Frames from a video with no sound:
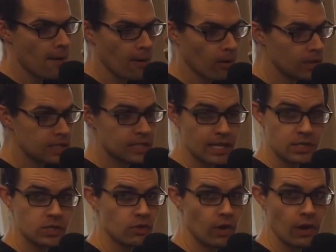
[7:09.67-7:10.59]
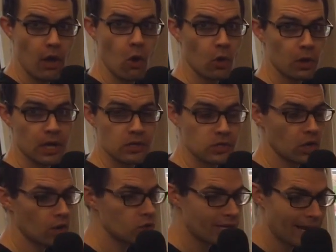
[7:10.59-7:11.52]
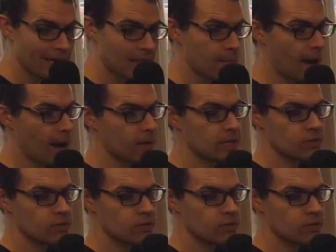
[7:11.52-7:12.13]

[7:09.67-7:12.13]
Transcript: All these lessons are on there organised, so go check them out.